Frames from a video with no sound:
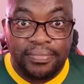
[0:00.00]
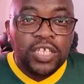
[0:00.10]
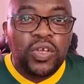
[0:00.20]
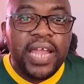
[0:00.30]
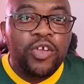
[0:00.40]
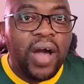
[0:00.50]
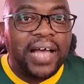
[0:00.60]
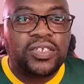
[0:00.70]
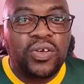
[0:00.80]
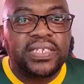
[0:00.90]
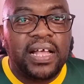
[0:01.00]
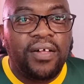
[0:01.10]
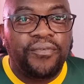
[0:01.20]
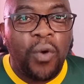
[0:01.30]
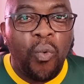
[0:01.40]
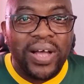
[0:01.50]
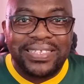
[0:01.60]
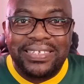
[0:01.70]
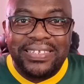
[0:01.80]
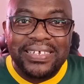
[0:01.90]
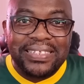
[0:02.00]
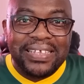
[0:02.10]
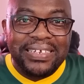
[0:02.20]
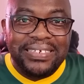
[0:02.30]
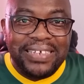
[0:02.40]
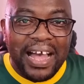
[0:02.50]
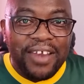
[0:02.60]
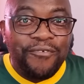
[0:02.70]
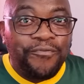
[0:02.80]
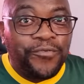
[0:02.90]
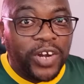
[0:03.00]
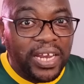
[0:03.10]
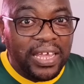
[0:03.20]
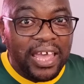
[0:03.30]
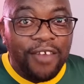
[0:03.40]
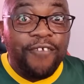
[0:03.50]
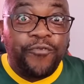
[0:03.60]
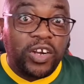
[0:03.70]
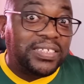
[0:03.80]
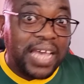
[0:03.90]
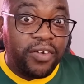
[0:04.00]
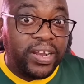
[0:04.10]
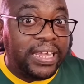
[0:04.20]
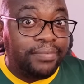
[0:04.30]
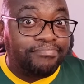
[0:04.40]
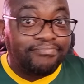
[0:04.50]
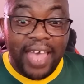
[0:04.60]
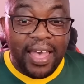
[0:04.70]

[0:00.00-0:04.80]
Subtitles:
So now you ask yourself, was this done freely and voluntarily?